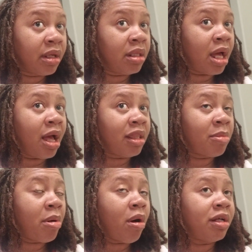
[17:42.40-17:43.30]
the other
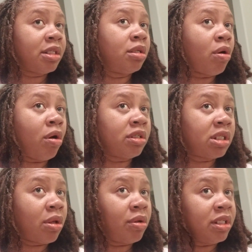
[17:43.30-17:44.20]
parts, and
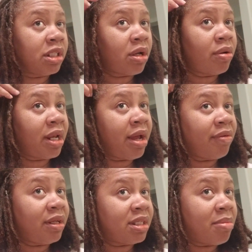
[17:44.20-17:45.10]
also in certain
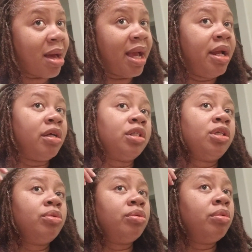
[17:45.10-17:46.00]
areas of my hair
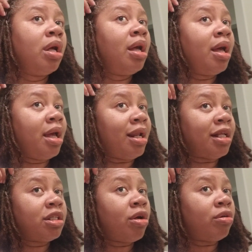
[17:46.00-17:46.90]
too. And I
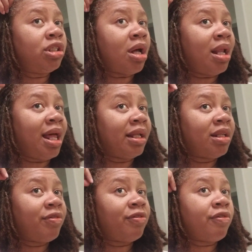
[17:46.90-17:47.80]
told y'all, like
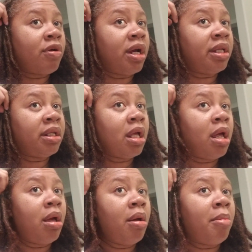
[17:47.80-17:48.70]
the front,
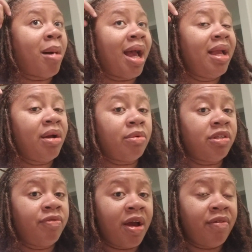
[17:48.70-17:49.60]
my hair was
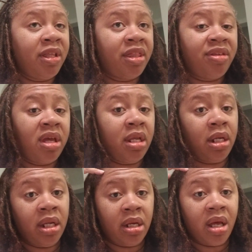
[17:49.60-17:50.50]
very thin
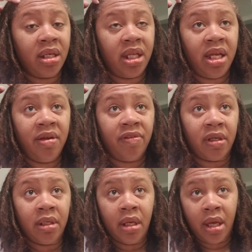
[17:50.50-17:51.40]
and
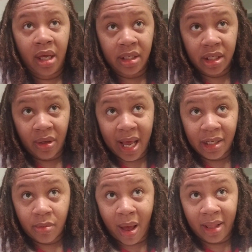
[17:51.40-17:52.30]
uneven. And so
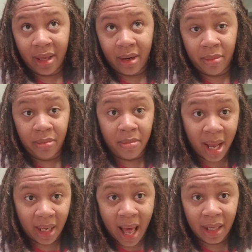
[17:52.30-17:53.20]
that's why my
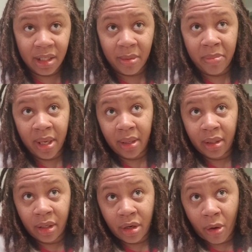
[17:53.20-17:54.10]
locks are big,
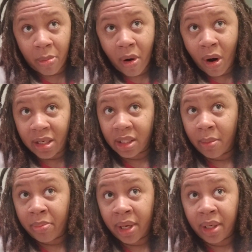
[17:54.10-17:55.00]
parts are
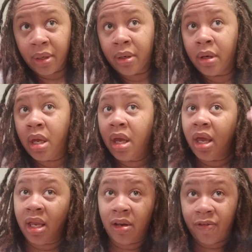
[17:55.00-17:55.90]
bigger
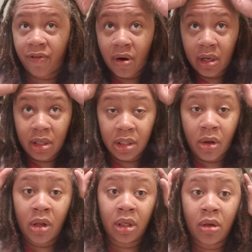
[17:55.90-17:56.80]
in the front, because
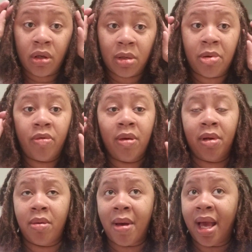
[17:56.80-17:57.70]
all along the
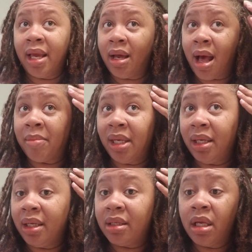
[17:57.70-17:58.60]
perimeter of my hair, I
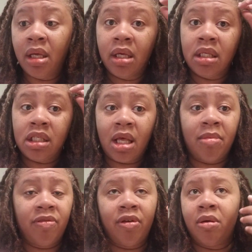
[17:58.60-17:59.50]
mean, some
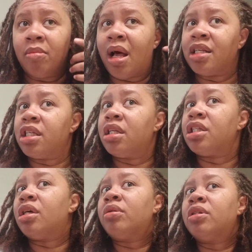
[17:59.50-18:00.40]
of them I should have
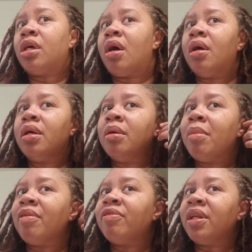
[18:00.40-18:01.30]
showed y'all in
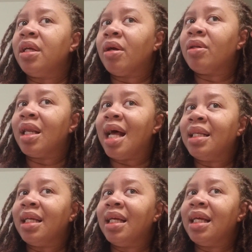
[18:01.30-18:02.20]
my video that I did